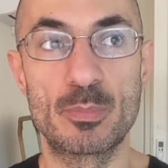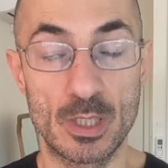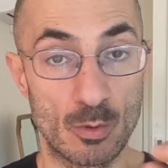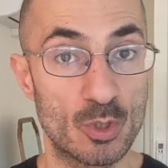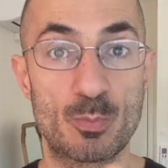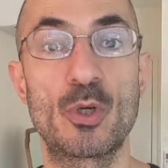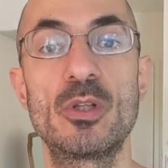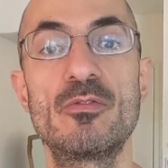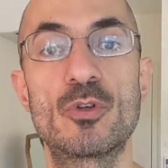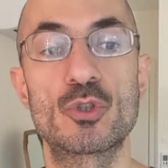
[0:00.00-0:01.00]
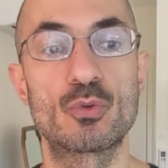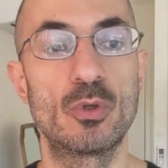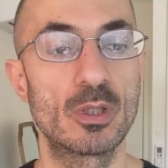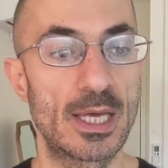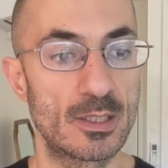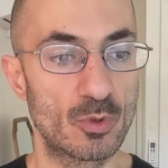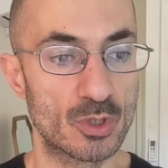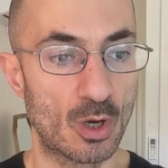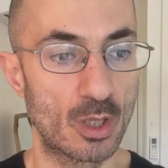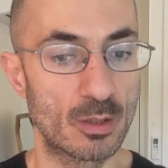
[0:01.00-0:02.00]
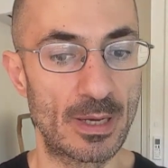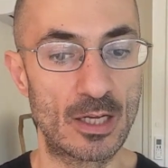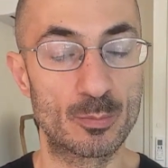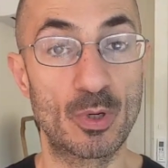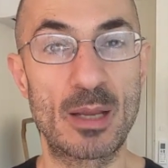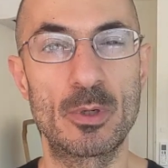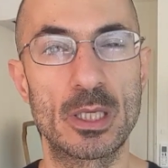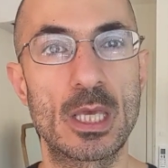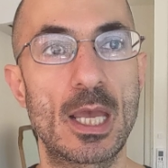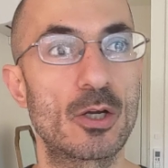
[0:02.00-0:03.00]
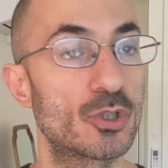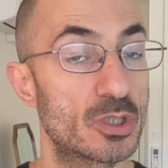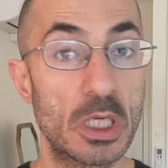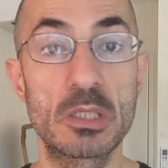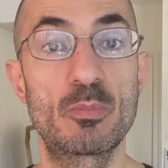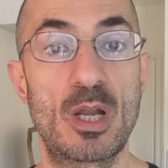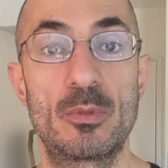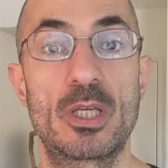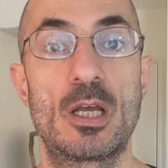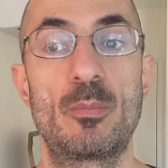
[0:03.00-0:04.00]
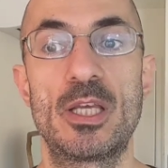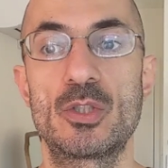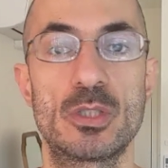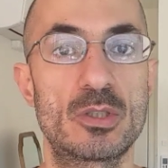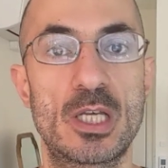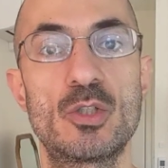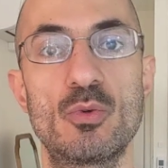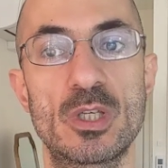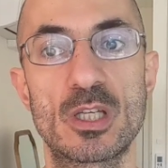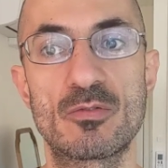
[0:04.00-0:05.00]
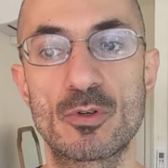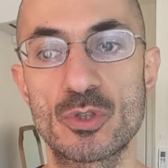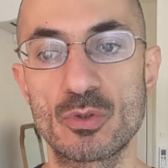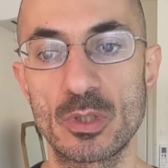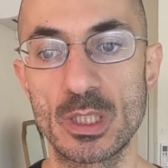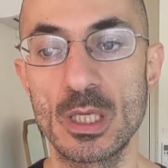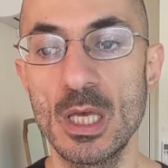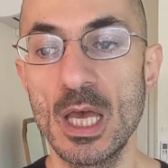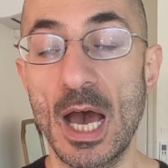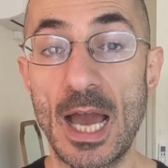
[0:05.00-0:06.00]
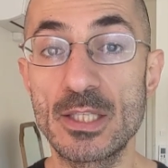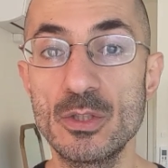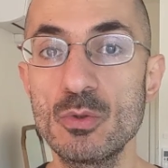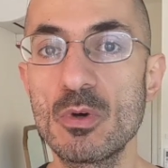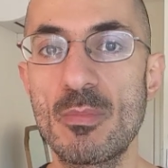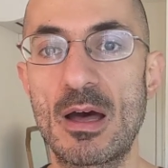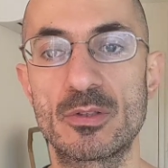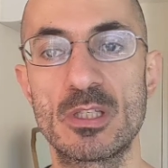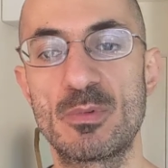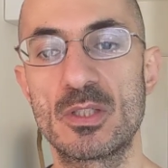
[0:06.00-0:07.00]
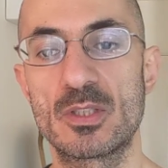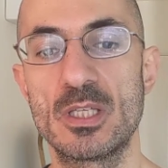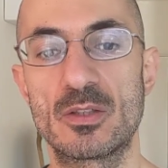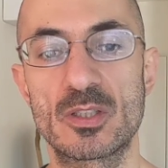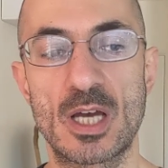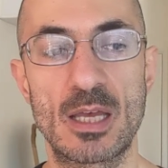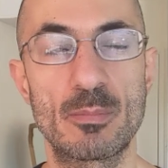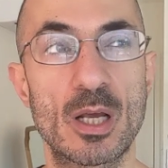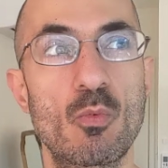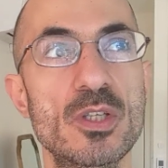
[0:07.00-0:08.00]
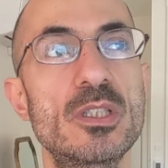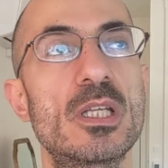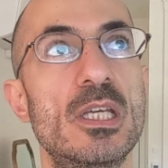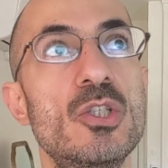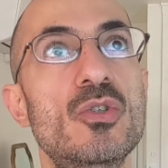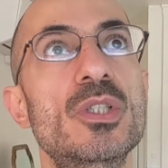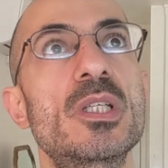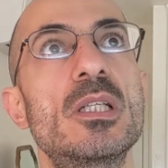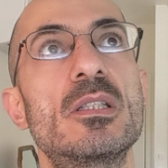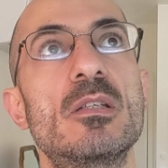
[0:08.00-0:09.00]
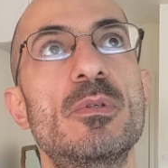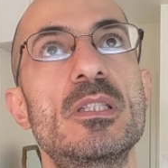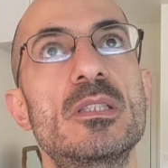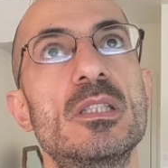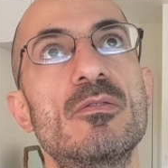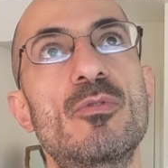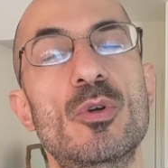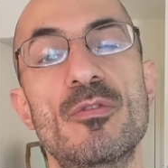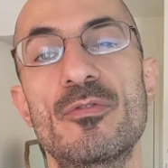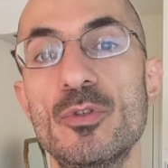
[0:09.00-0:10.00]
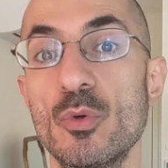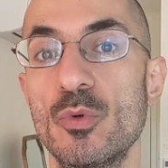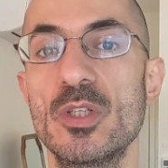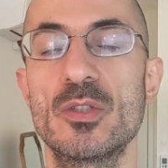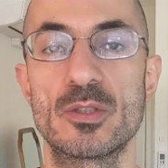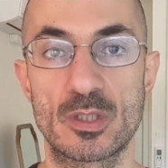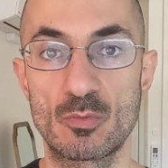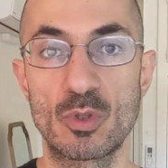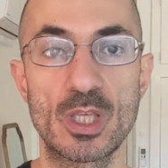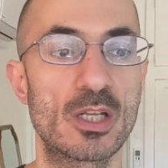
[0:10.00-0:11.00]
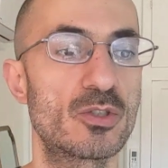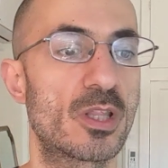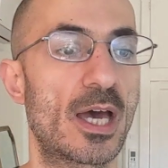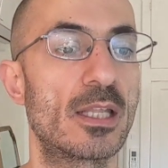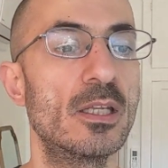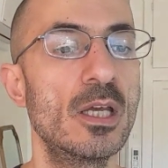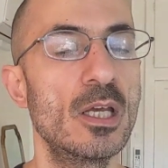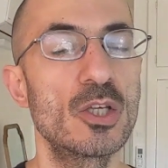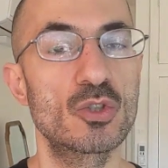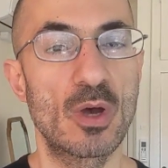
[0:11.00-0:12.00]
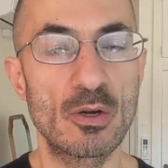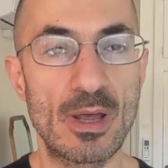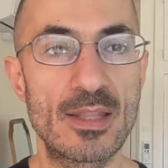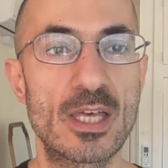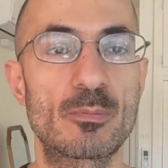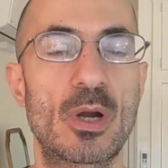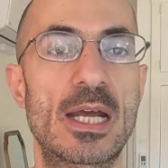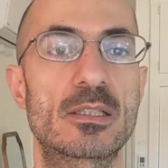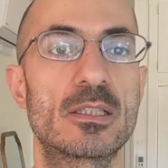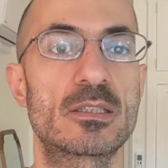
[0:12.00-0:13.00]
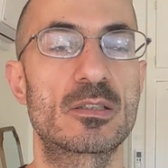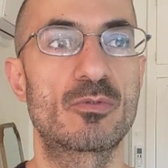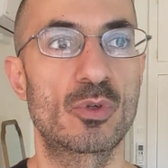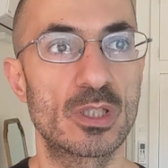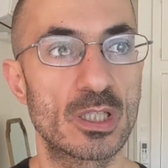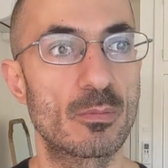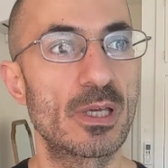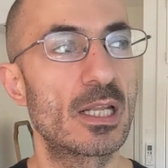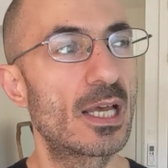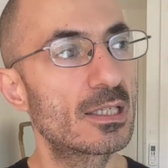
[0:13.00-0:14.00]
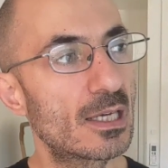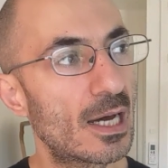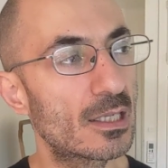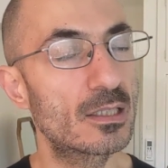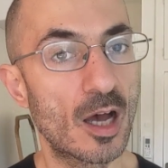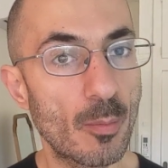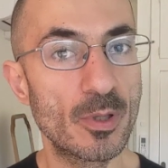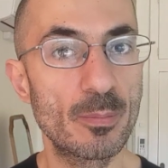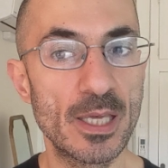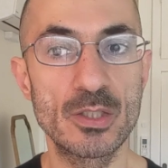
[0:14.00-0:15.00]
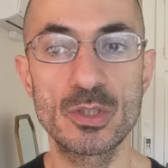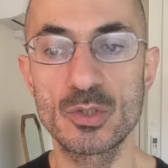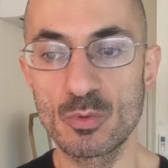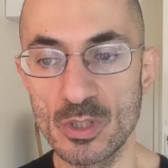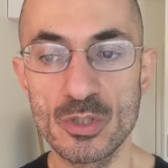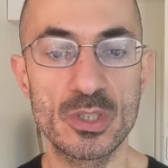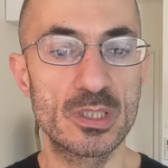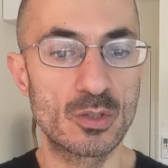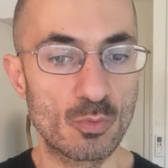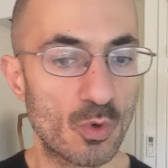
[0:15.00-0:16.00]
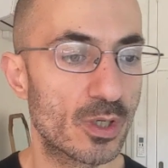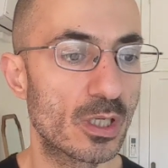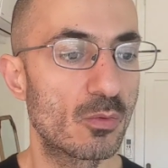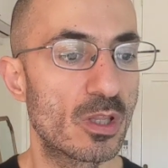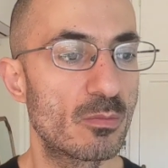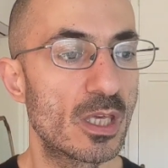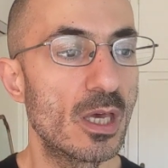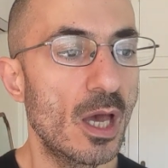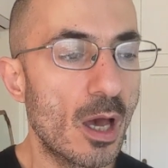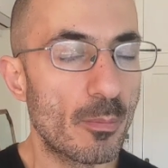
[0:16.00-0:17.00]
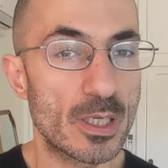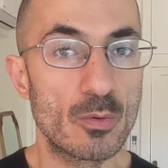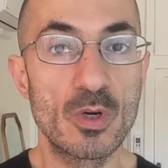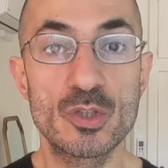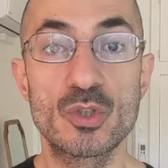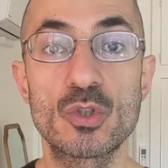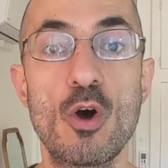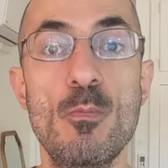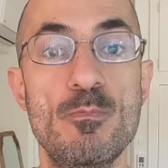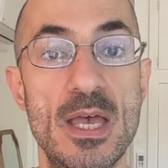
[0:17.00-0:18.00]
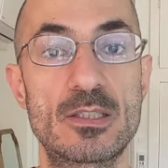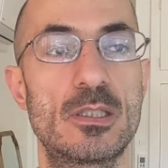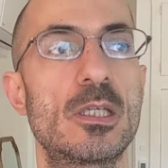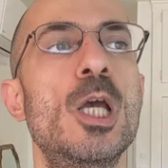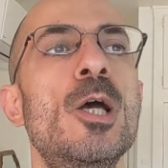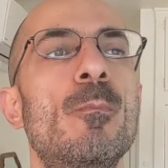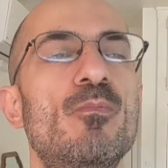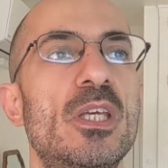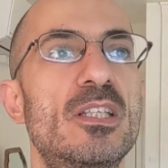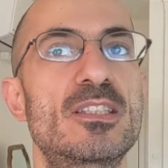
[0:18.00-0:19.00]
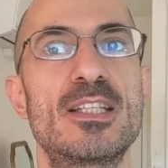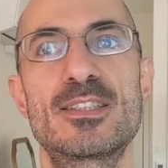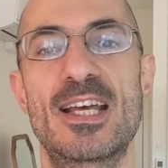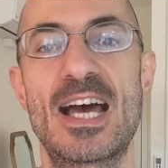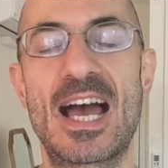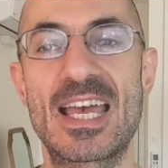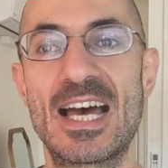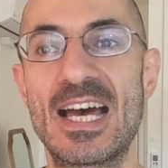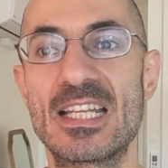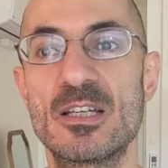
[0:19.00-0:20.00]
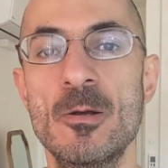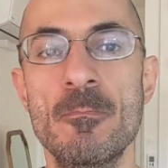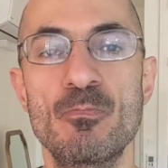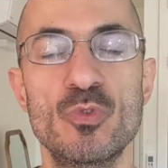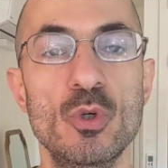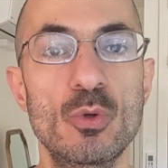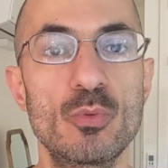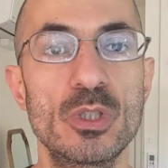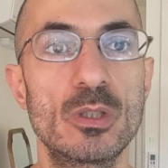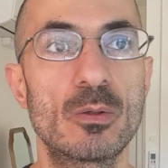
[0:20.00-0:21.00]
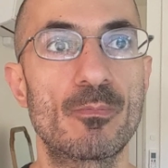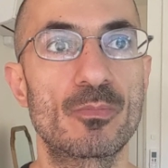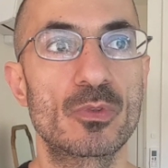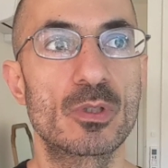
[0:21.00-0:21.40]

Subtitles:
it was purely virtual, and it was all about primary care, just getting primary care patients and doing it virtually. I knew about DPC at the time, but I wasn't interested in DPC for a few reasons, and we'll get into that. So I ran that practice for a little bit. I got a couple of patients who were interested in working with me, but it was so messy in the sense that I had no real.